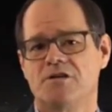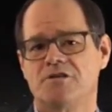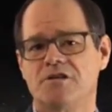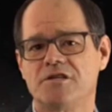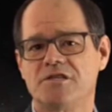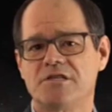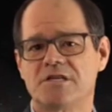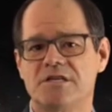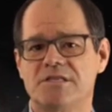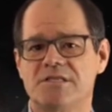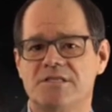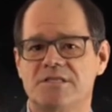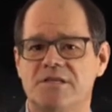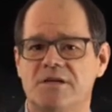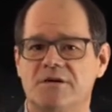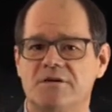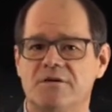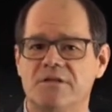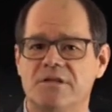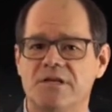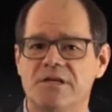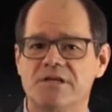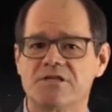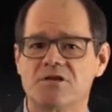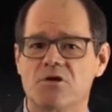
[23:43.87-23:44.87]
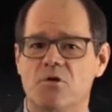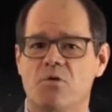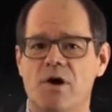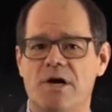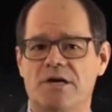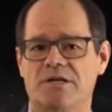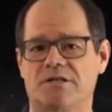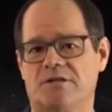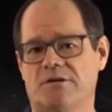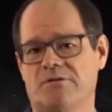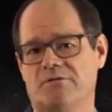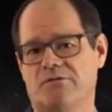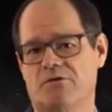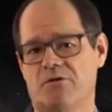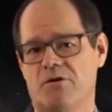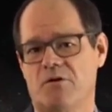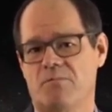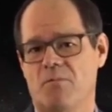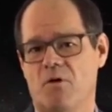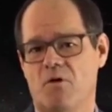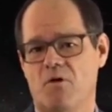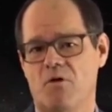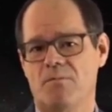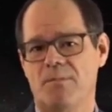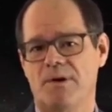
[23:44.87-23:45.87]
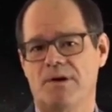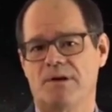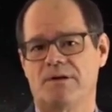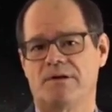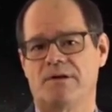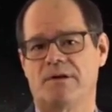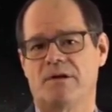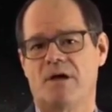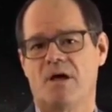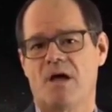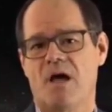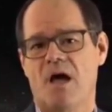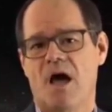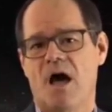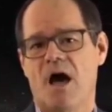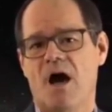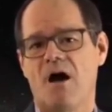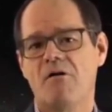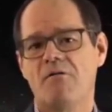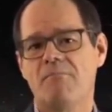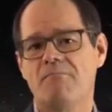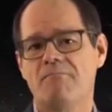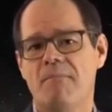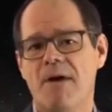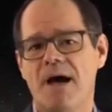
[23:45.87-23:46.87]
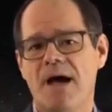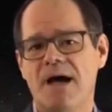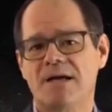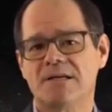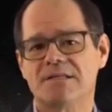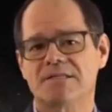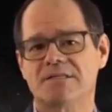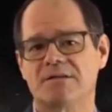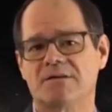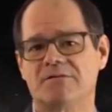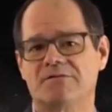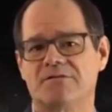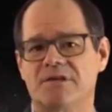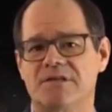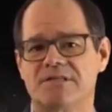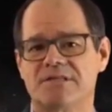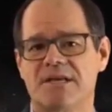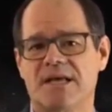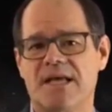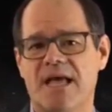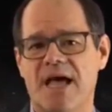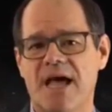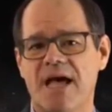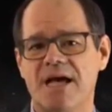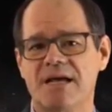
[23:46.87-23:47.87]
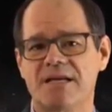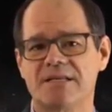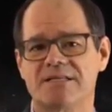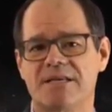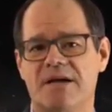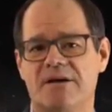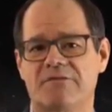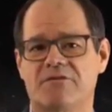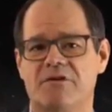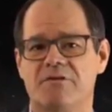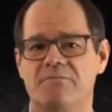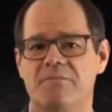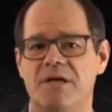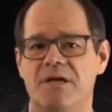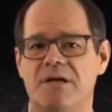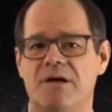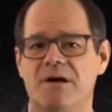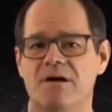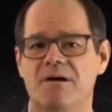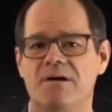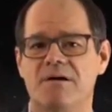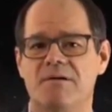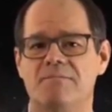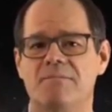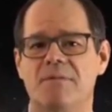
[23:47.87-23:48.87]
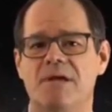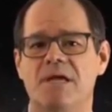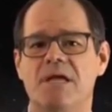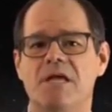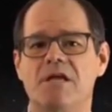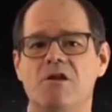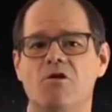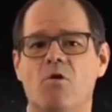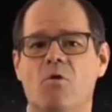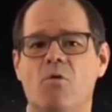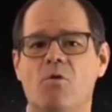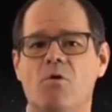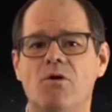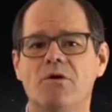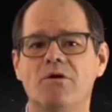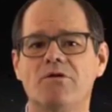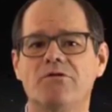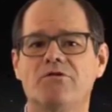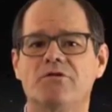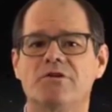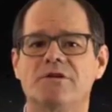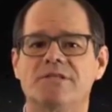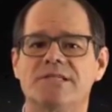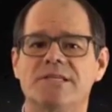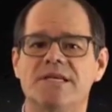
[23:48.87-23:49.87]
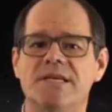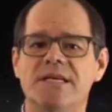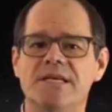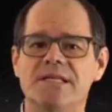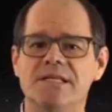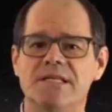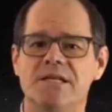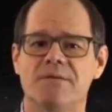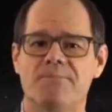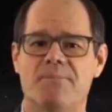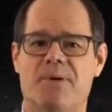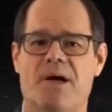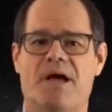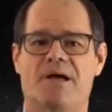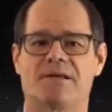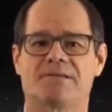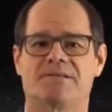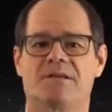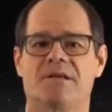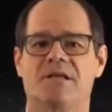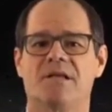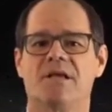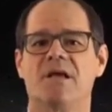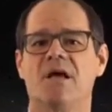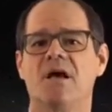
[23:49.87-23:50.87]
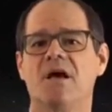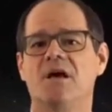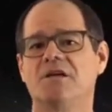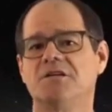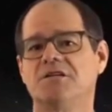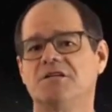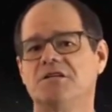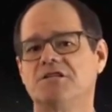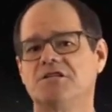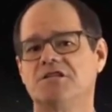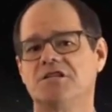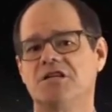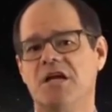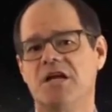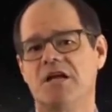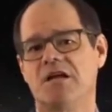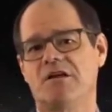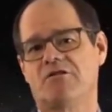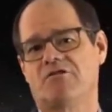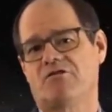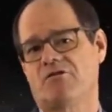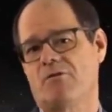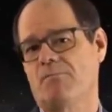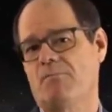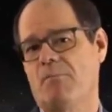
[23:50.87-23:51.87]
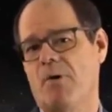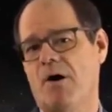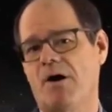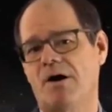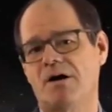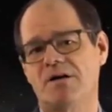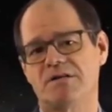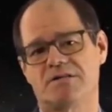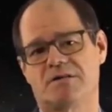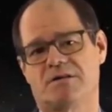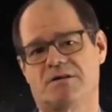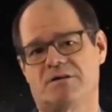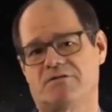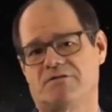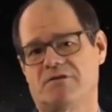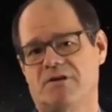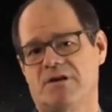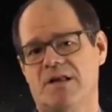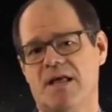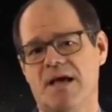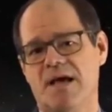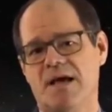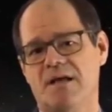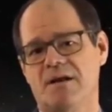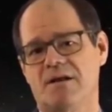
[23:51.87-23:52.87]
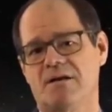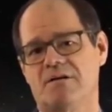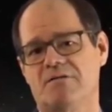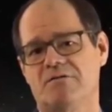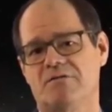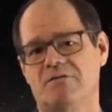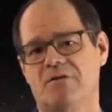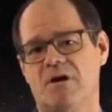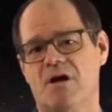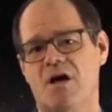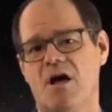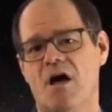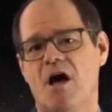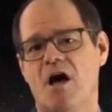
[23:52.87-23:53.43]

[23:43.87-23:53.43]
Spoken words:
Just consider this question for a moment. How massive does a gas have to become in order for its heat capacity to change from positive to negative?